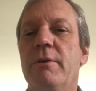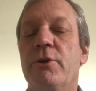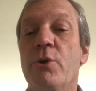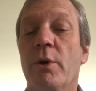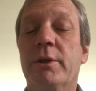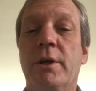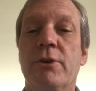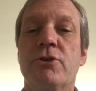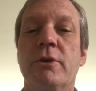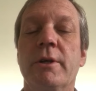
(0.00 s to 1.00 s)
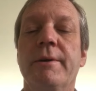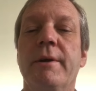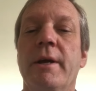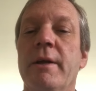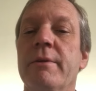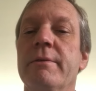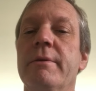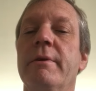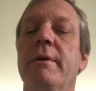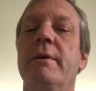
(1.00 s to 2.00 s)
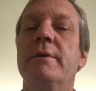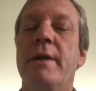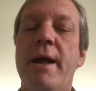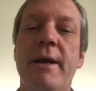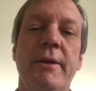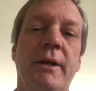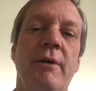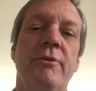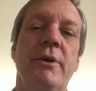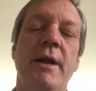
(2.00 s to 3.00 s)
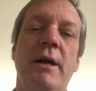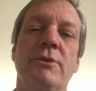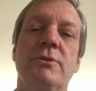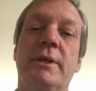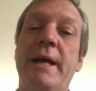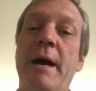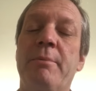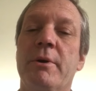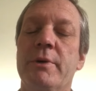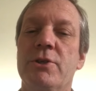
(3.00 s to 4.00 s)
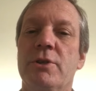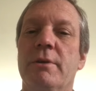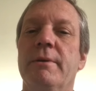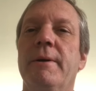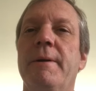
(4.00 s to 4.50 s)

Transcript: the North Country, and today the governor announced the capital region.